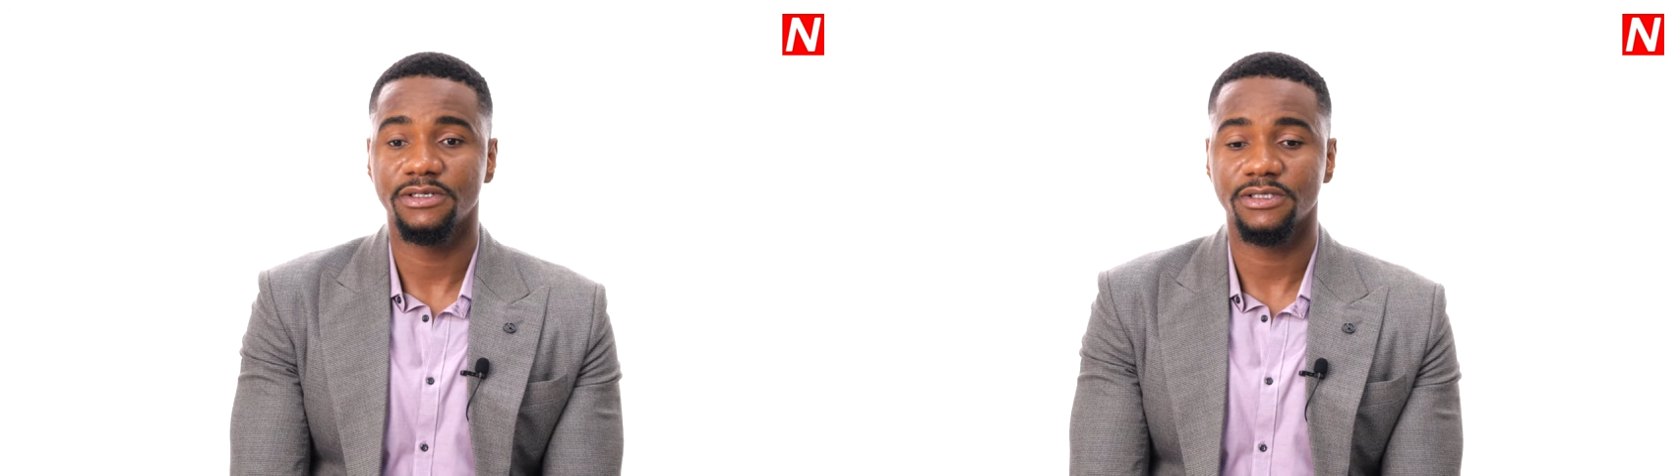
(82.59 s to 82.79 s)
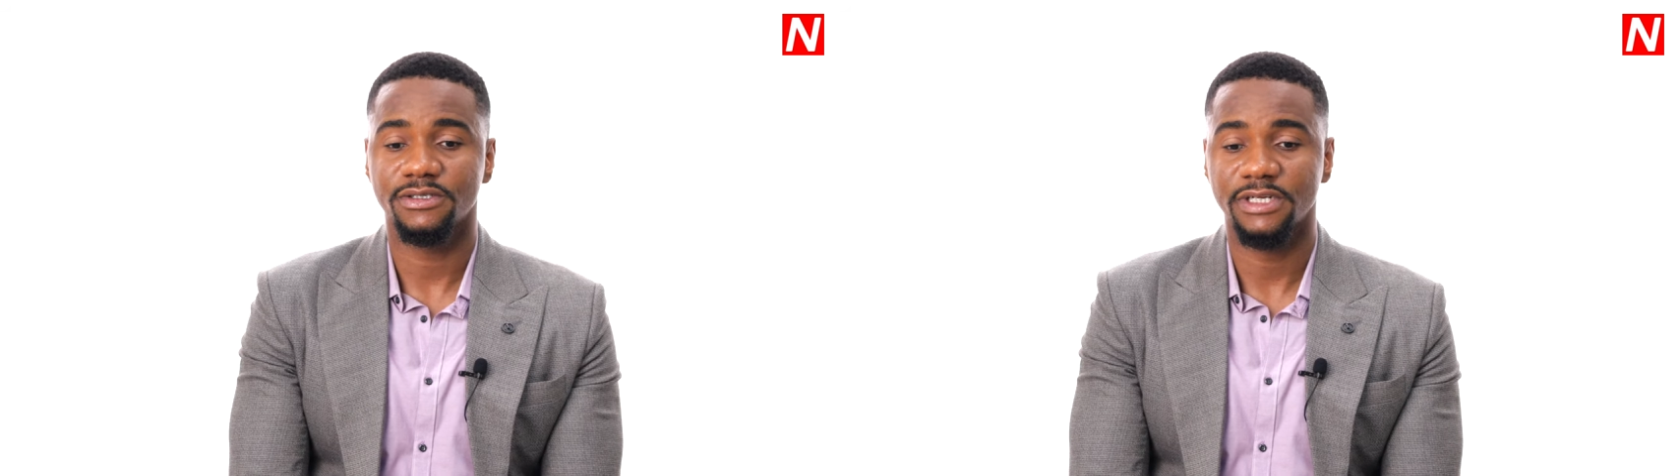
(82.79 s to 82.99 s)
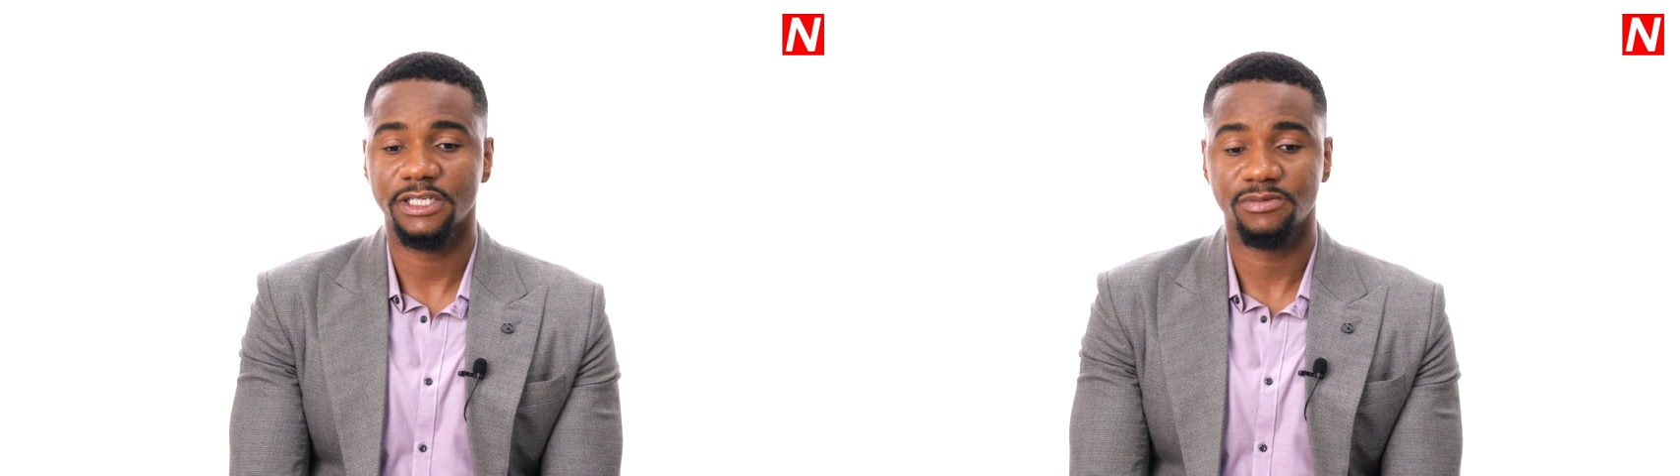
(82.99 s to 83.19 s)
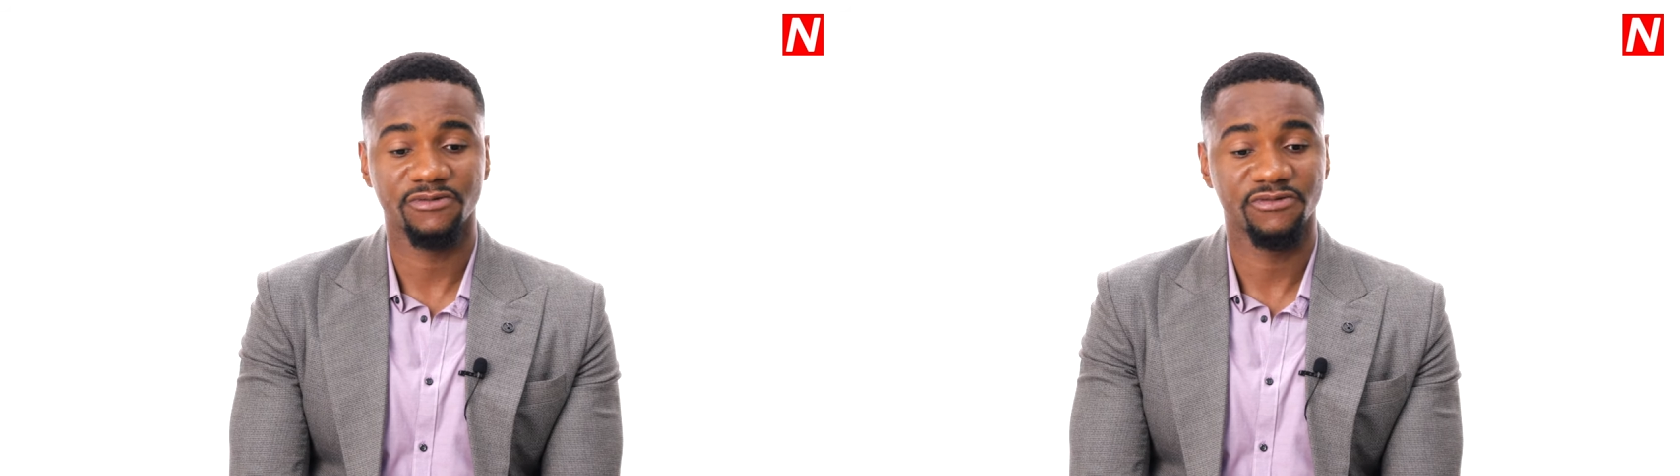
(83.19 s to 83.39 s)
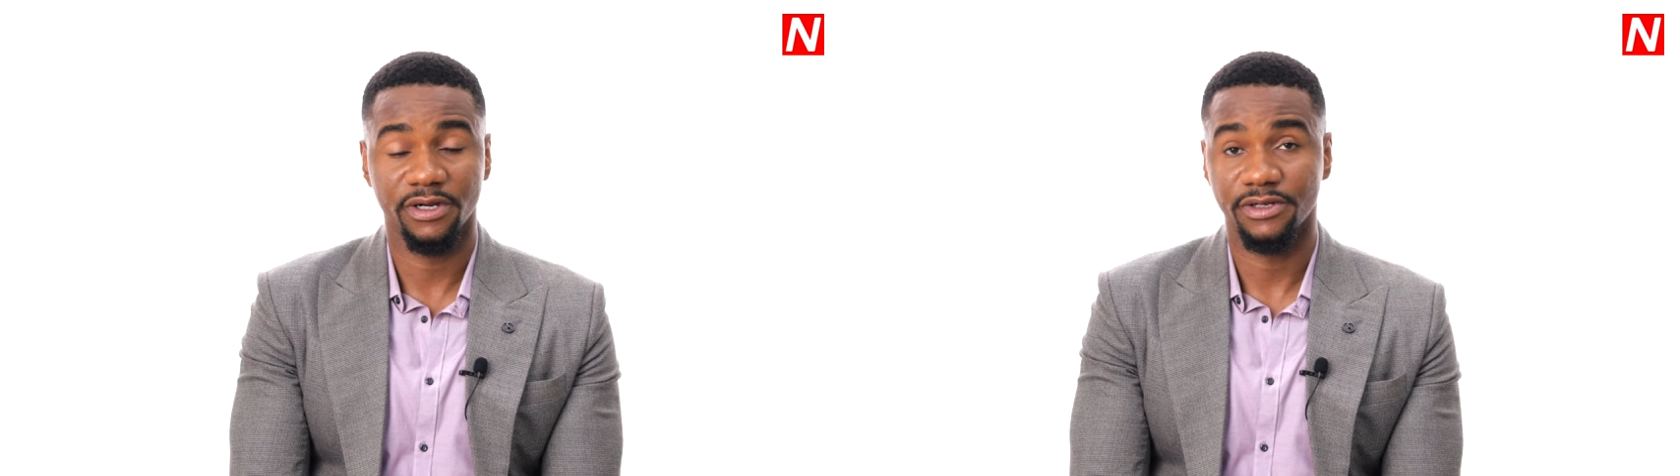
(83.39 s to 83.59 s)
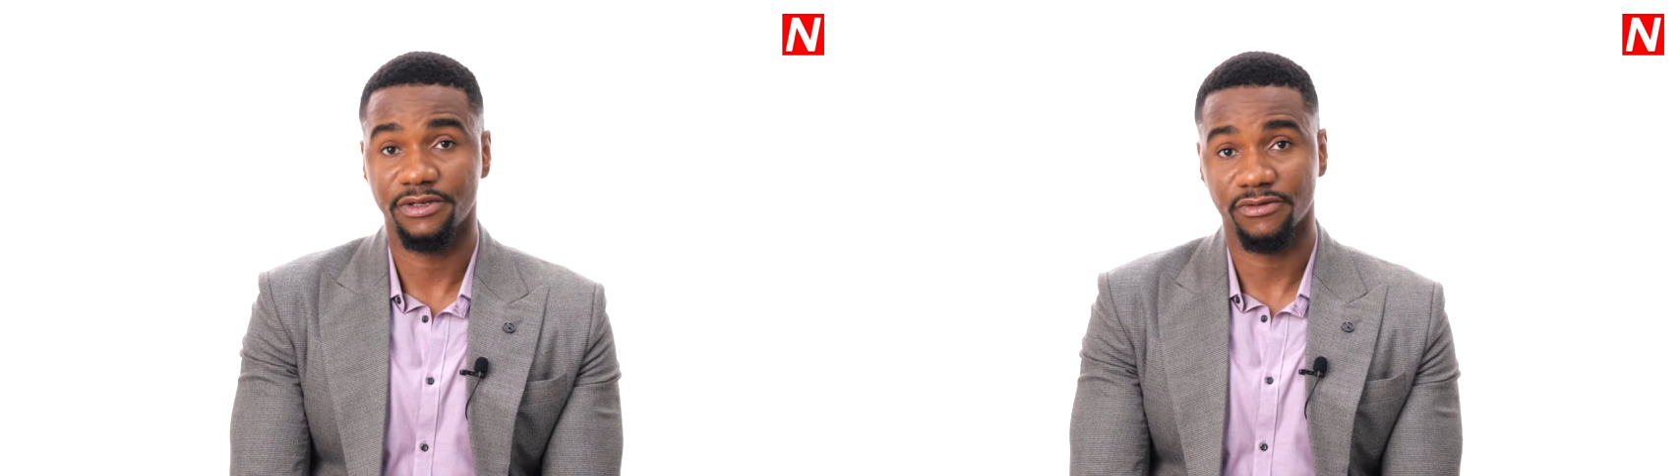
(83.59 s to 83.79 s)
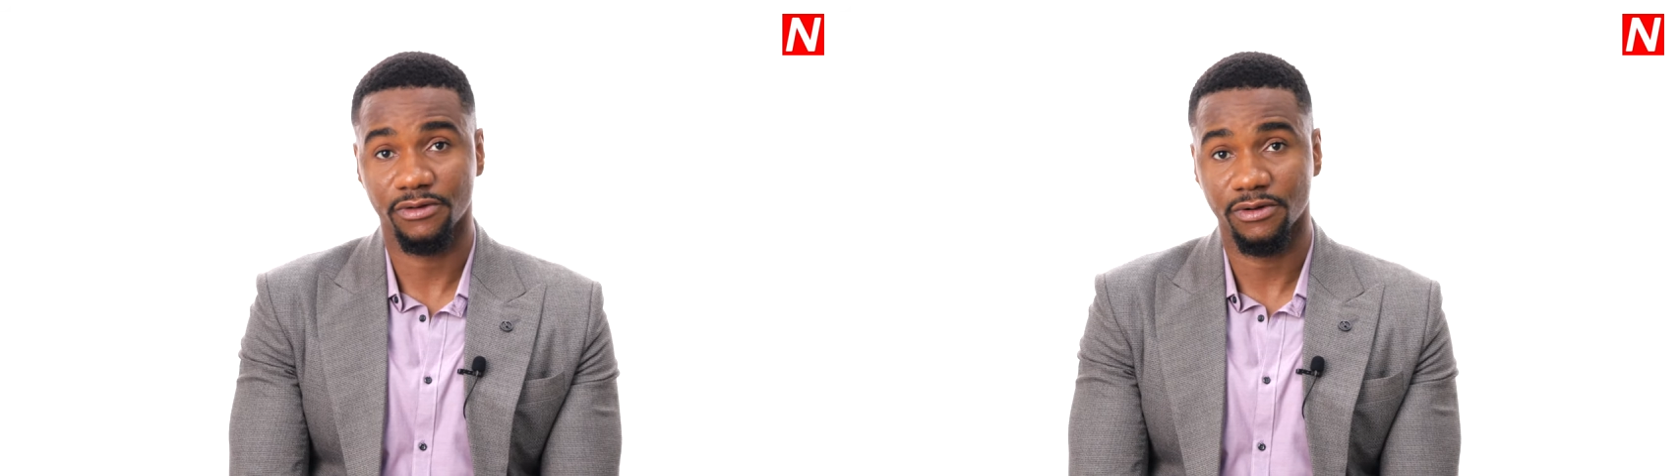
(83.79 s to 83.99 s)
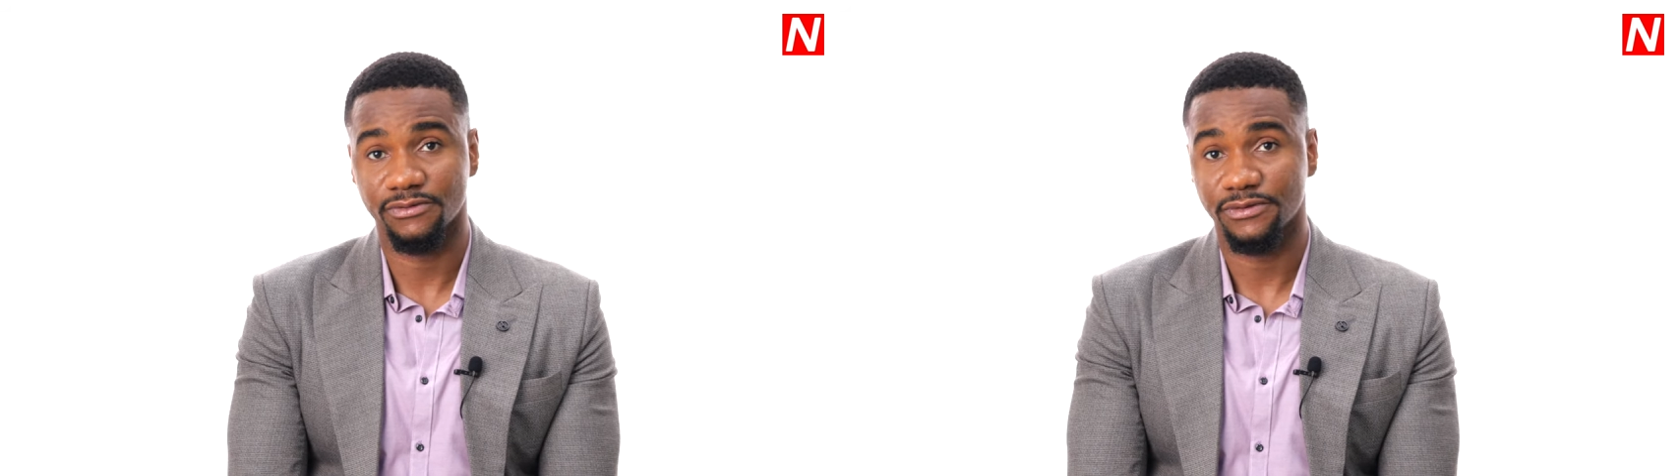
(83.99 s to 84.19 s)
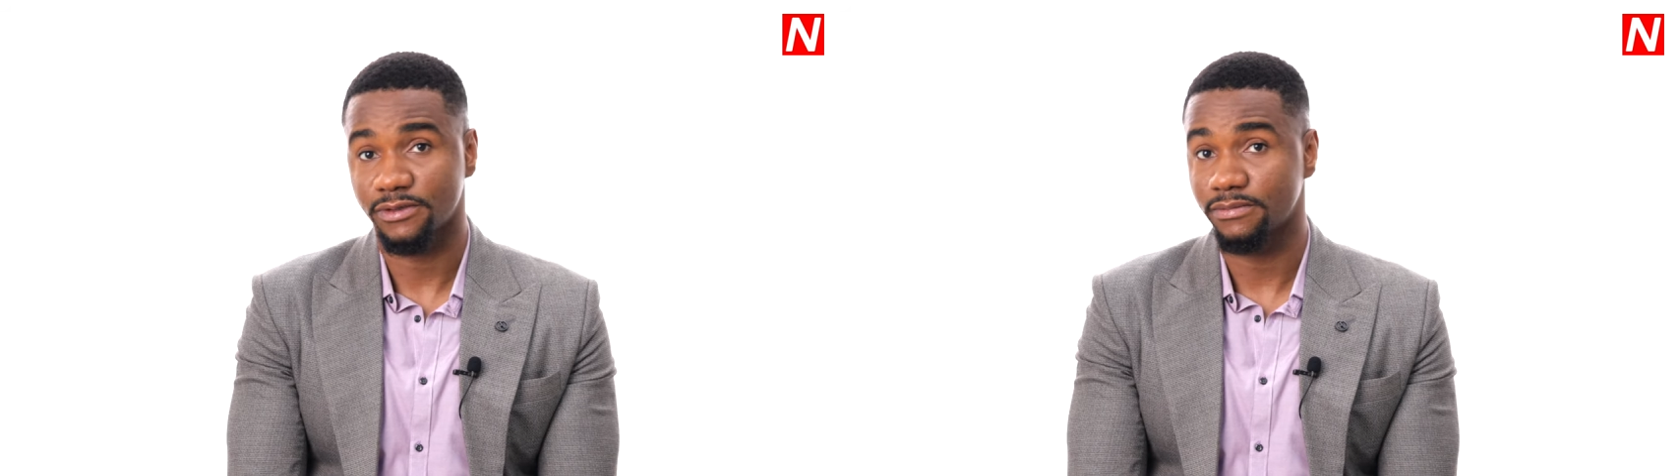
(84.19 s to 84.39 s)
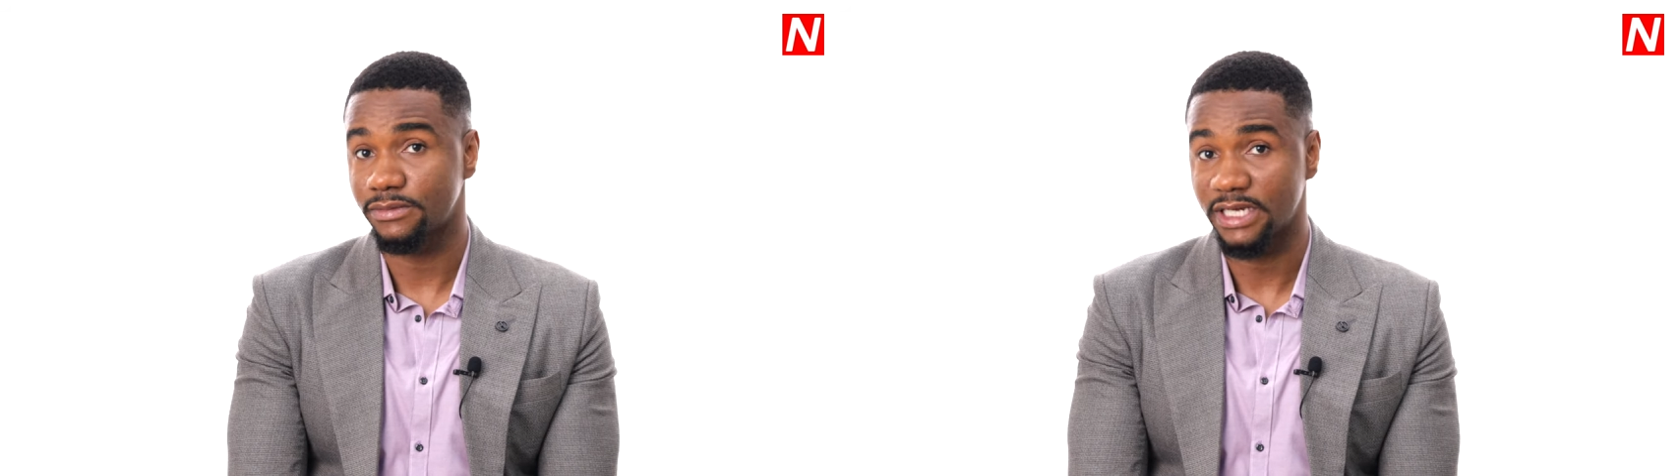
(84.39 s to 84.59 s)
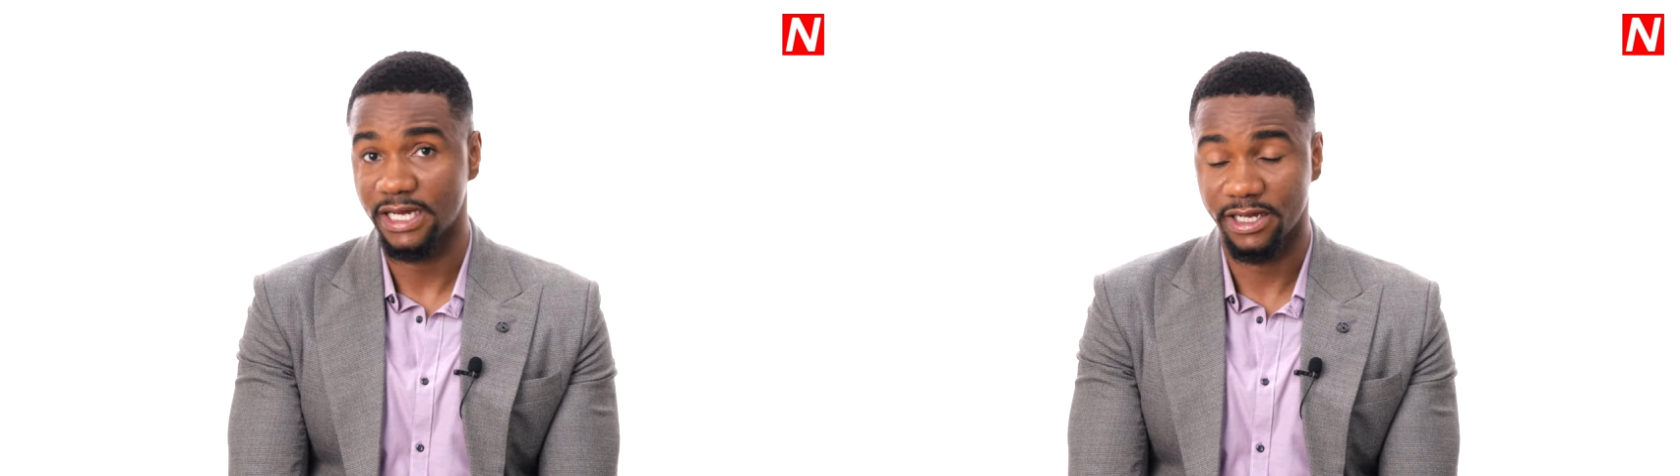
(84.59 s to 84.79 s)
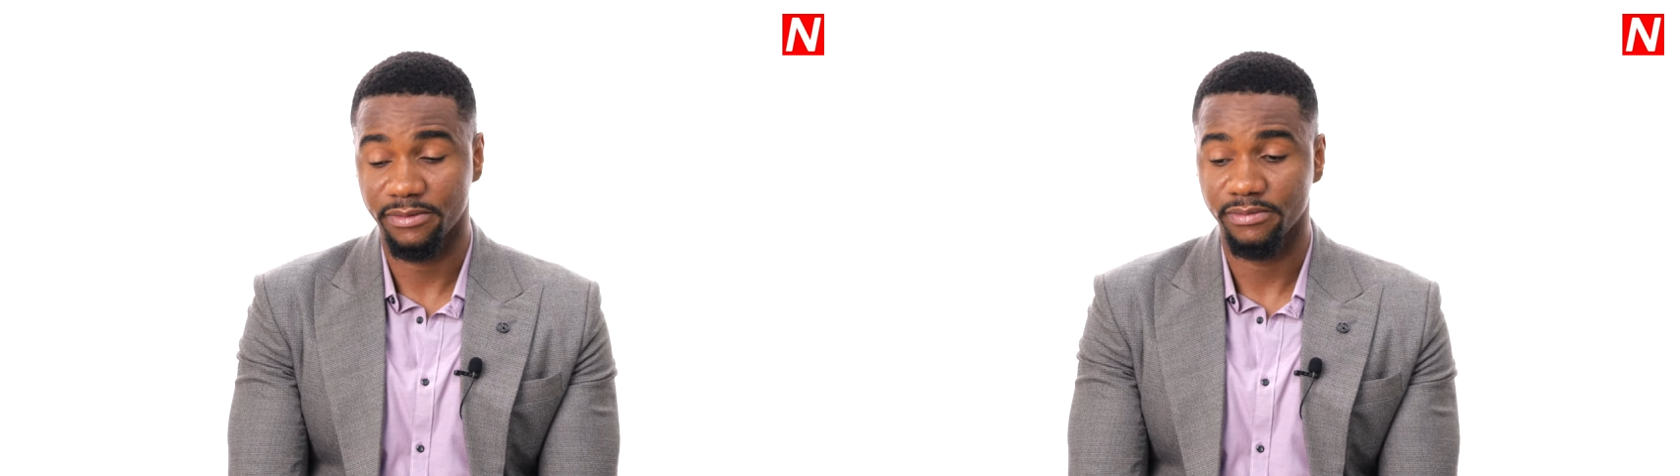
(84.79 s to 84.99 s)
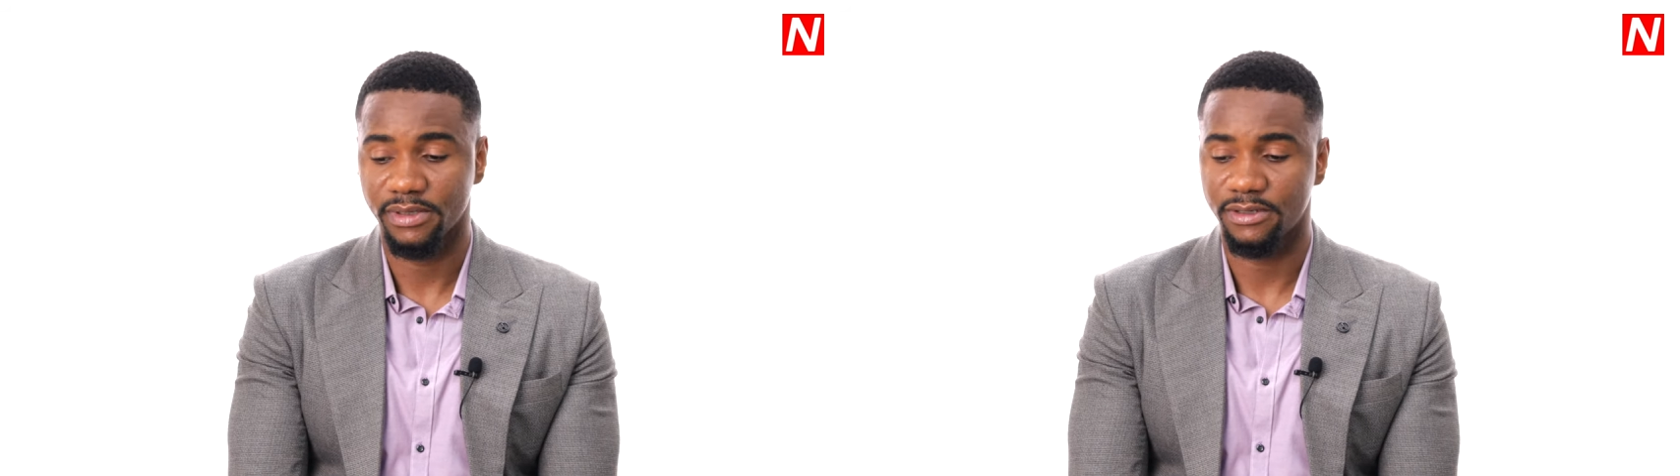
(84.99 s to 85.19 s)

industry has been very difficult for some time,